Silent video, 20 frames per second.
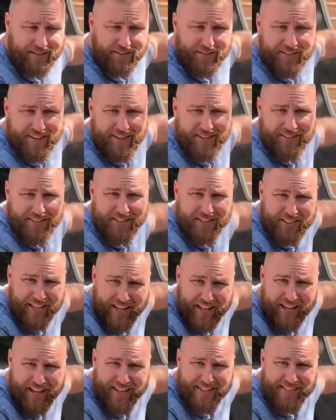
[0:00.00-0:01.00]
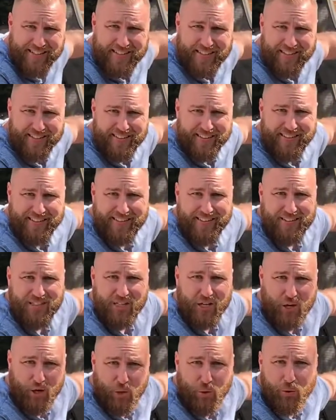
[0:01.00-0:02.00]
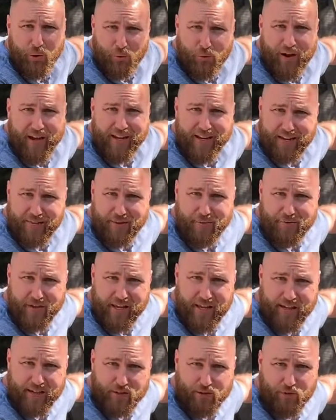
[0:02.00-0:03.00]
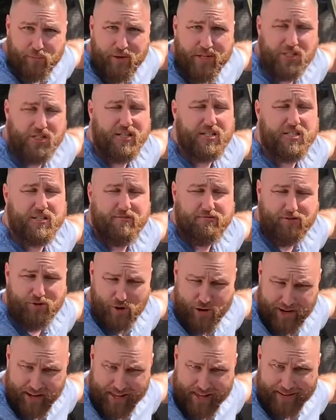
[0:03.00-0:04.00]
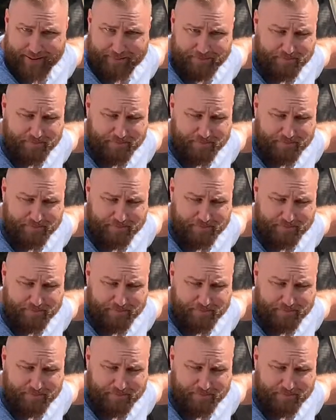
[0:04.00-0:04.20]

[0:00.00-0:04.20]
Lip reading: They're not designed to hold the weight of the vehicle, much less the front end.